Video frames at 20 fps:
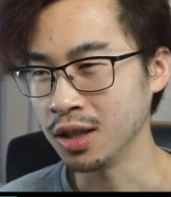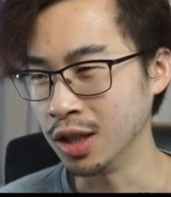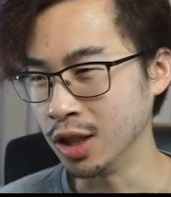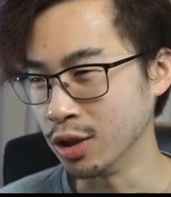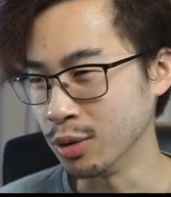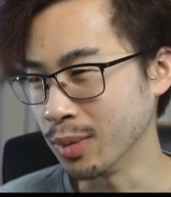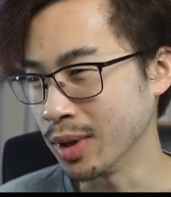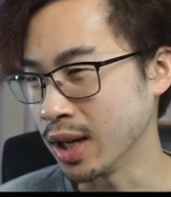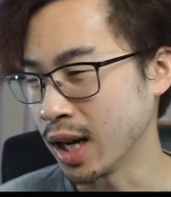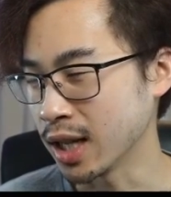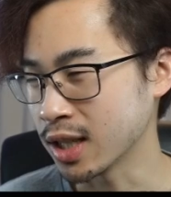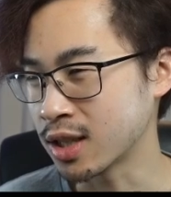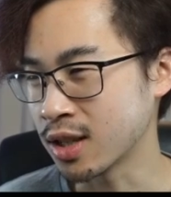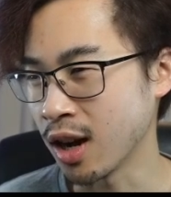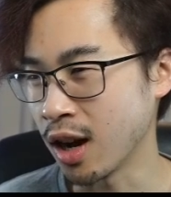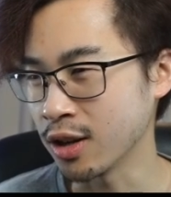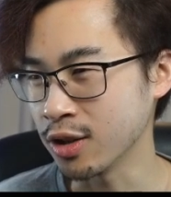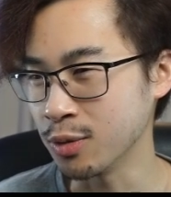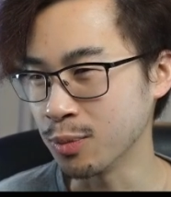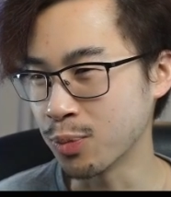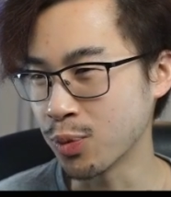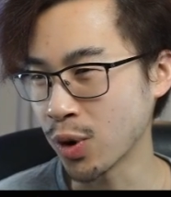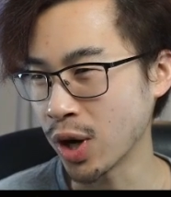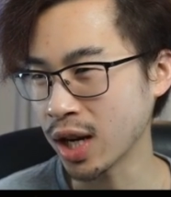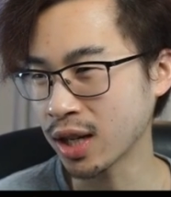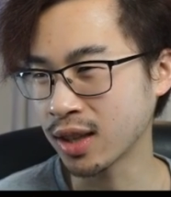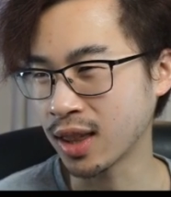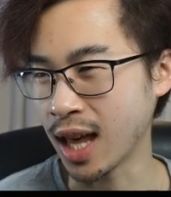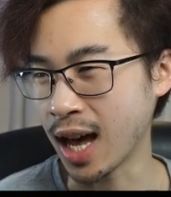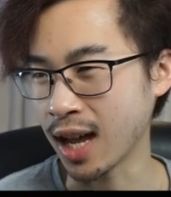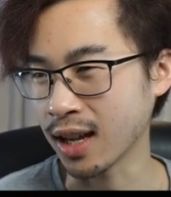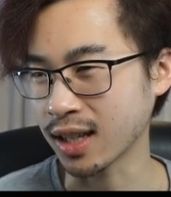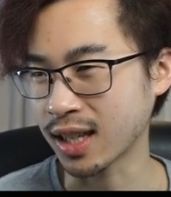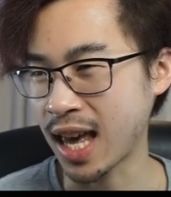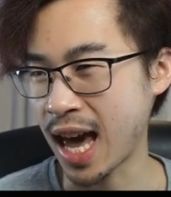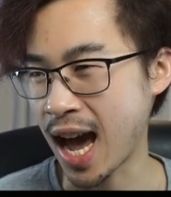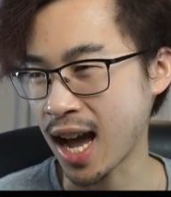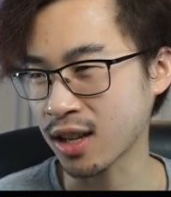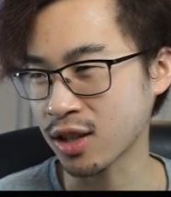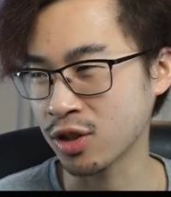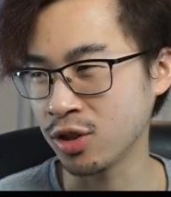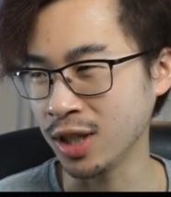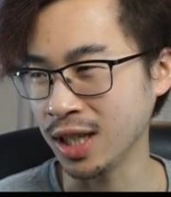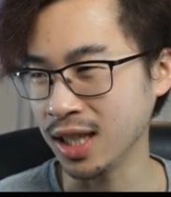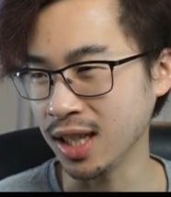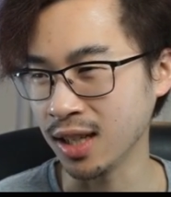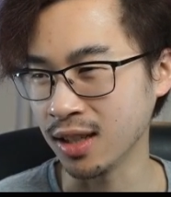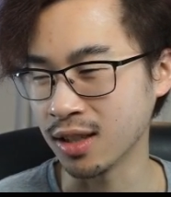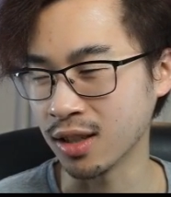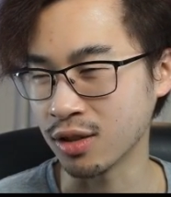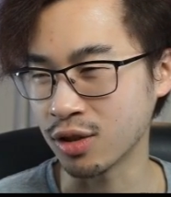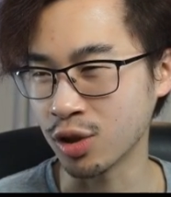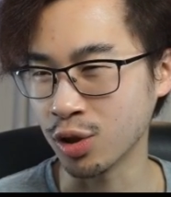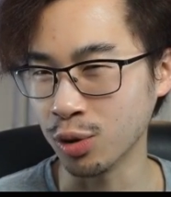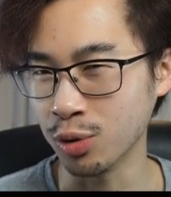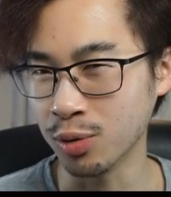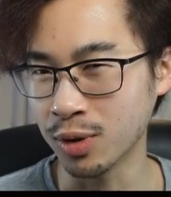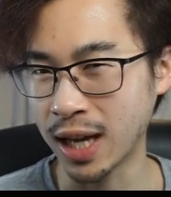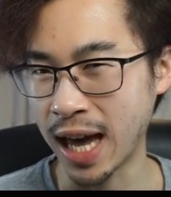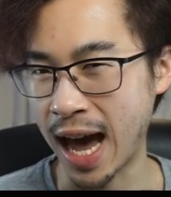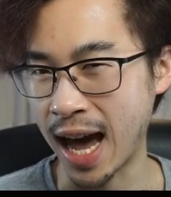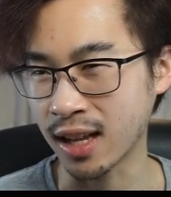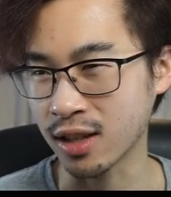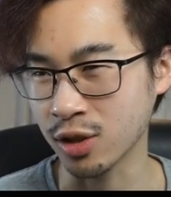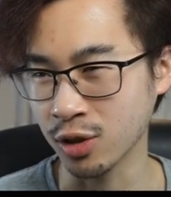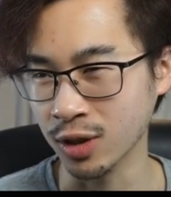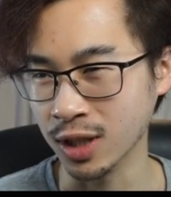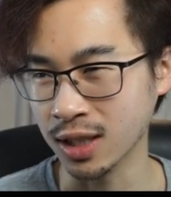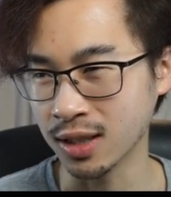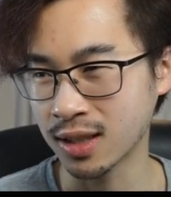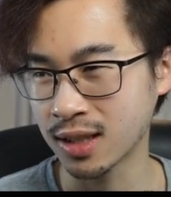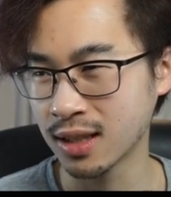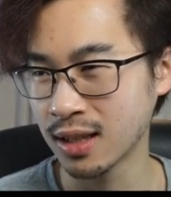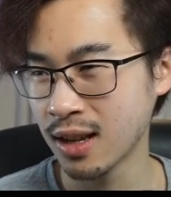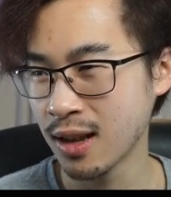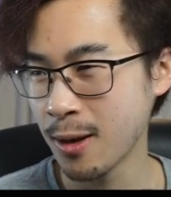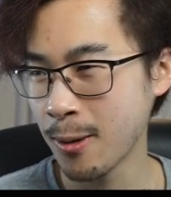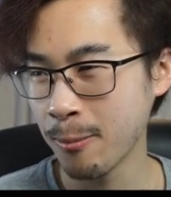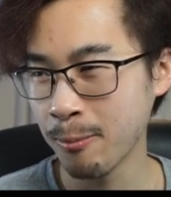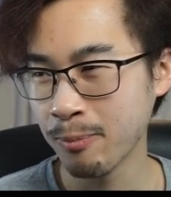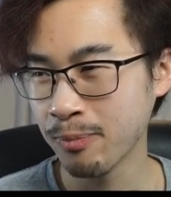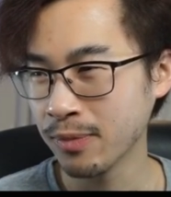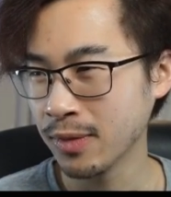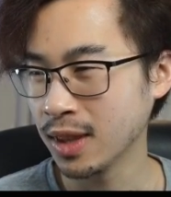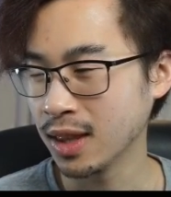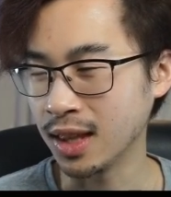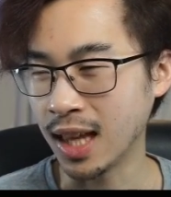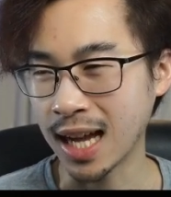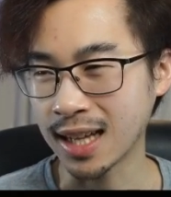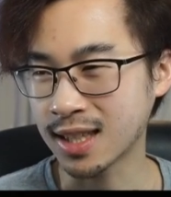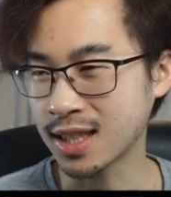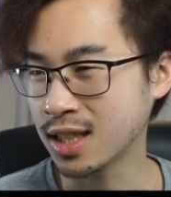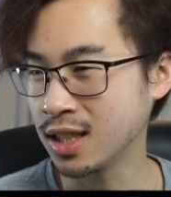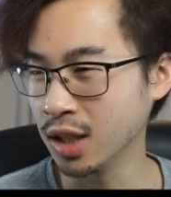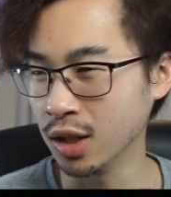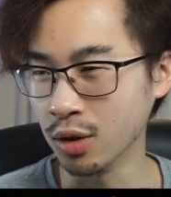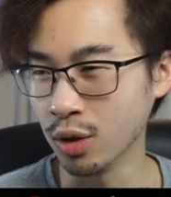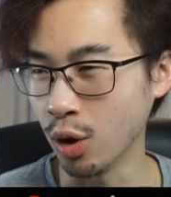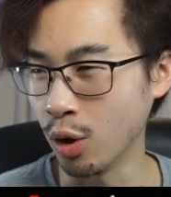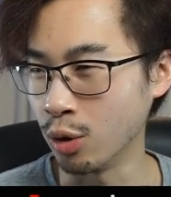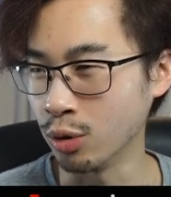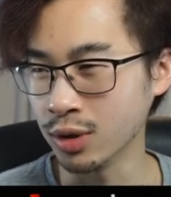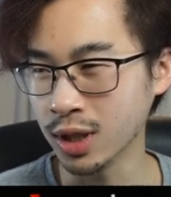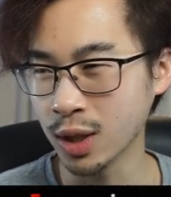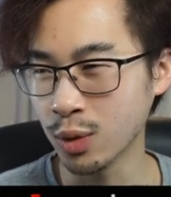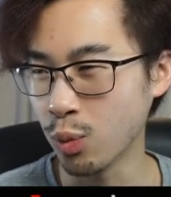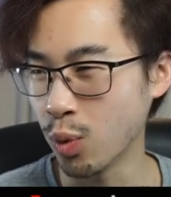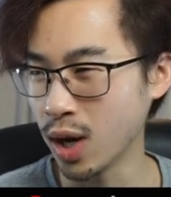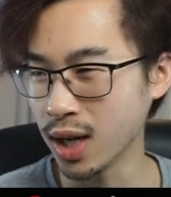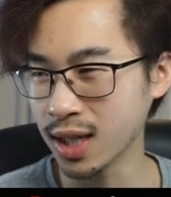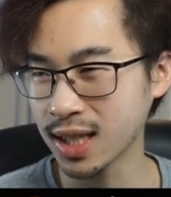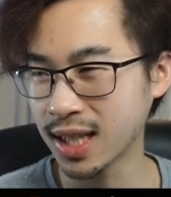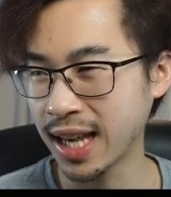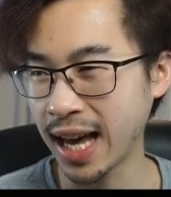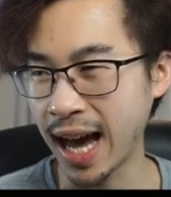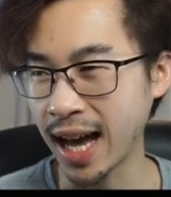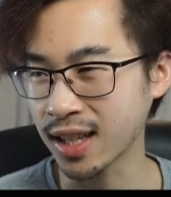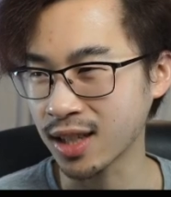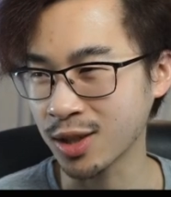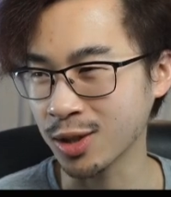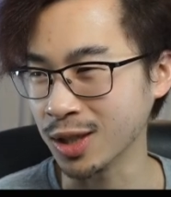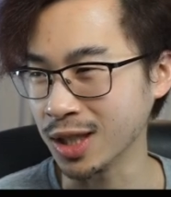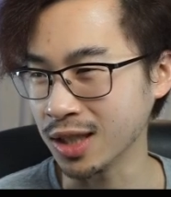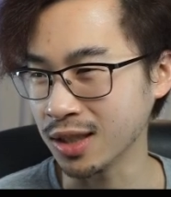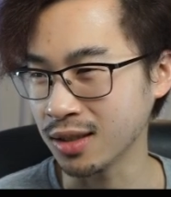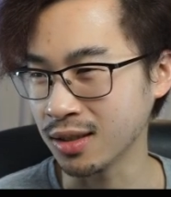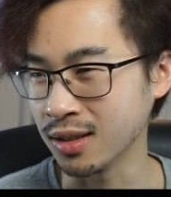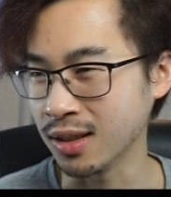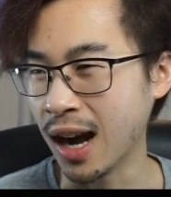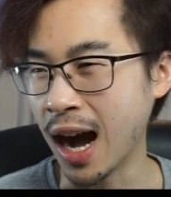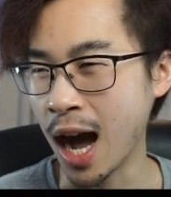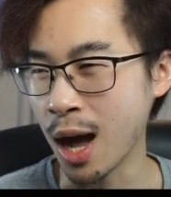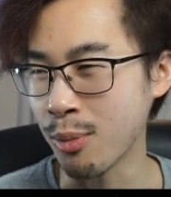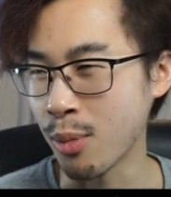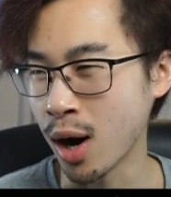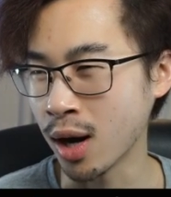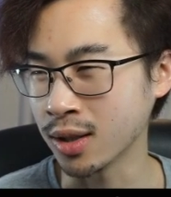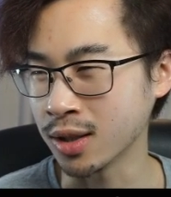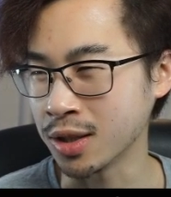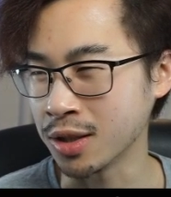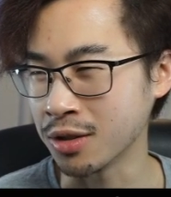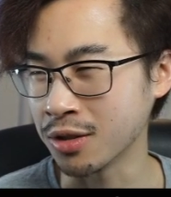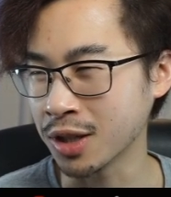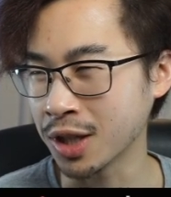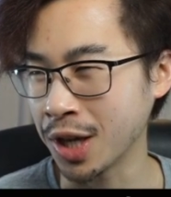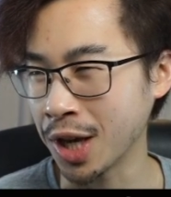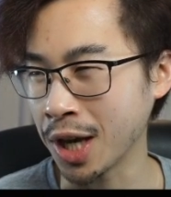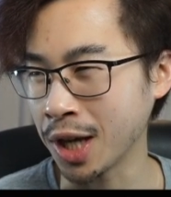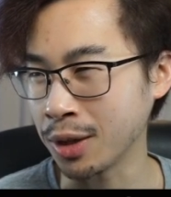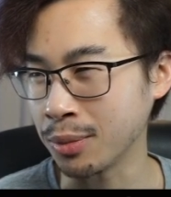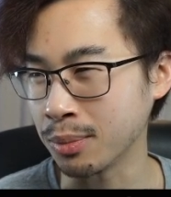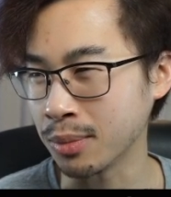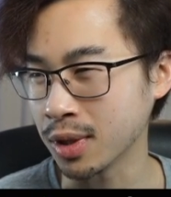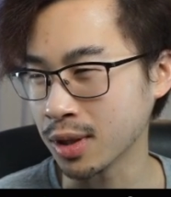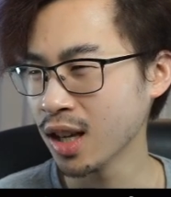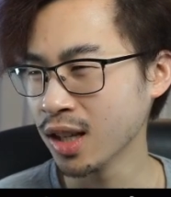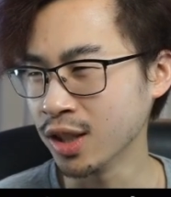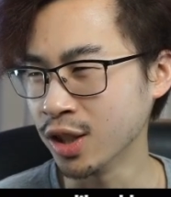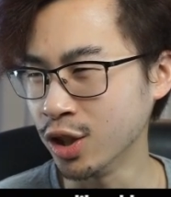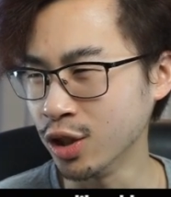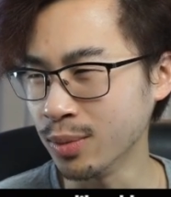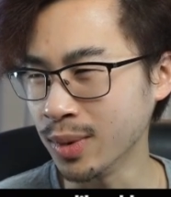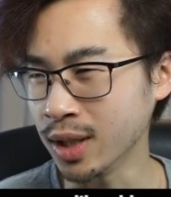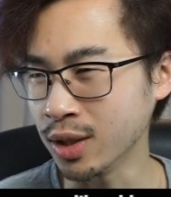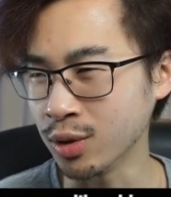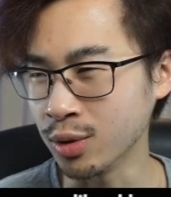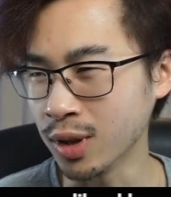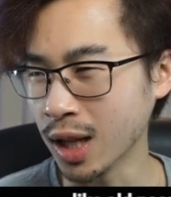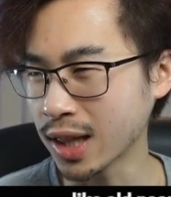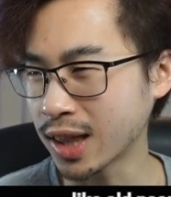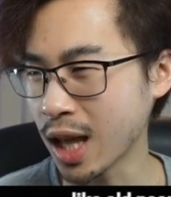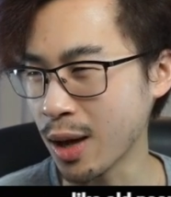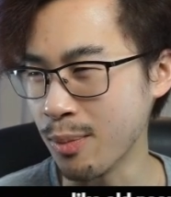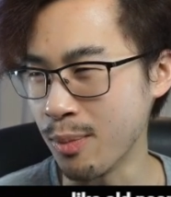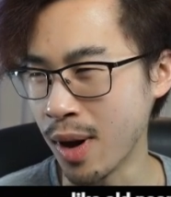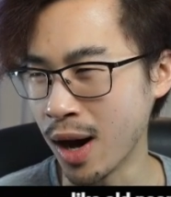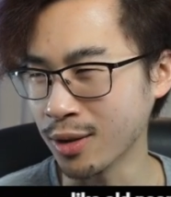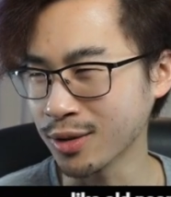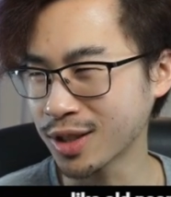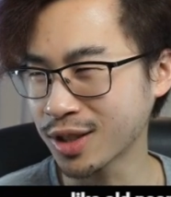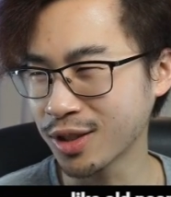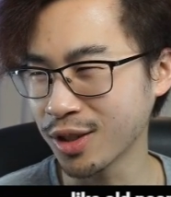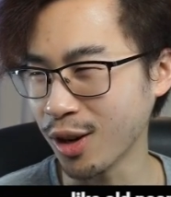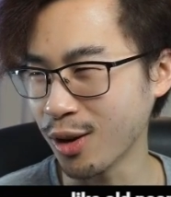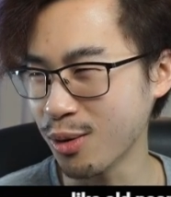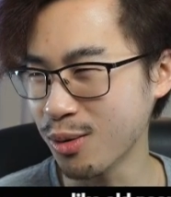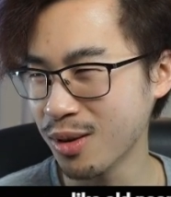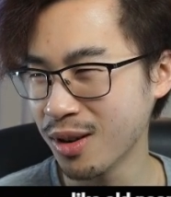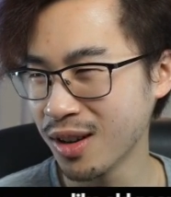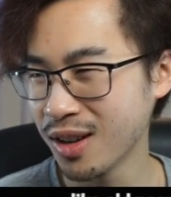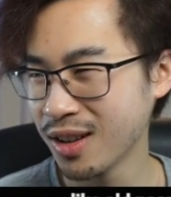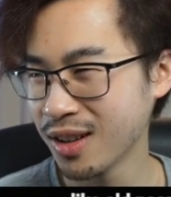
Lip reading: Human, I saw you break that cat treat into two cat treats. That's still only one cat treat. I'm onto your game. Human, you let that mouse go?